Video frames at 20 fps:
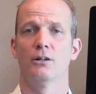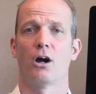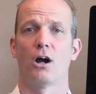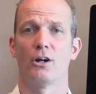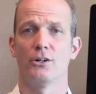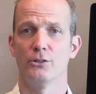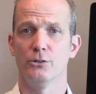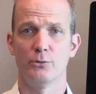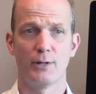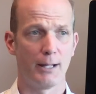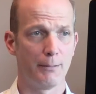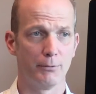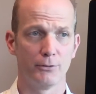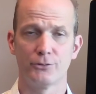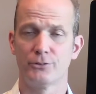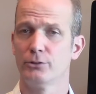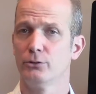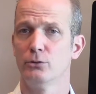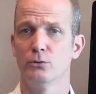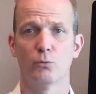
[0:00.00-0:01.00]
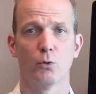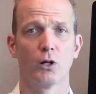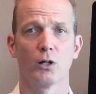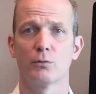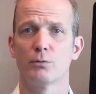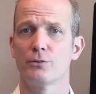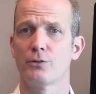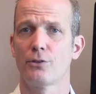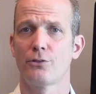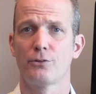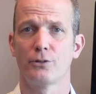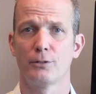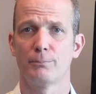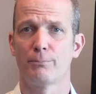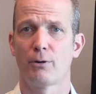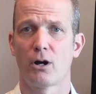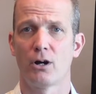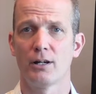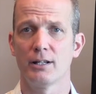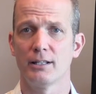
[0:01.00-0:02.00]
Are you able to work with a
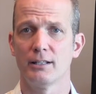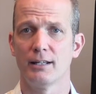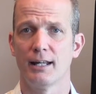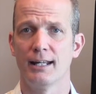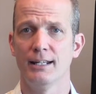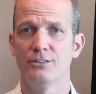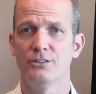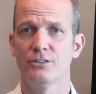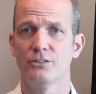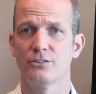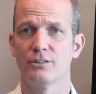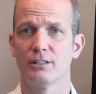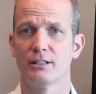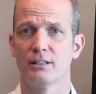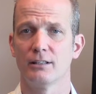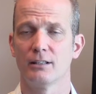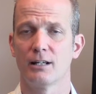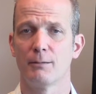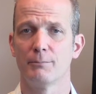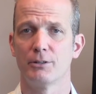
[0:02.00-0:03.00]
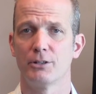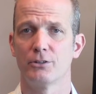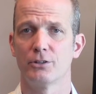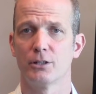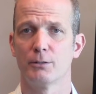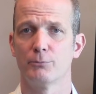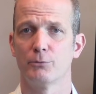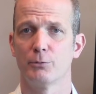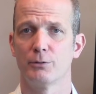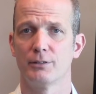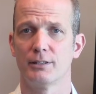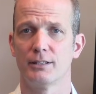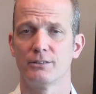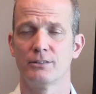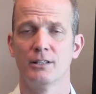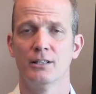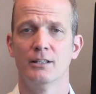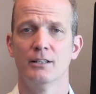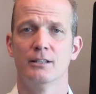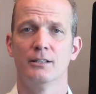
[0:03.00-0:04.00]
third party agency and come to terms with
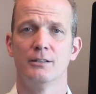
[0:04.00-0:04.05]
this?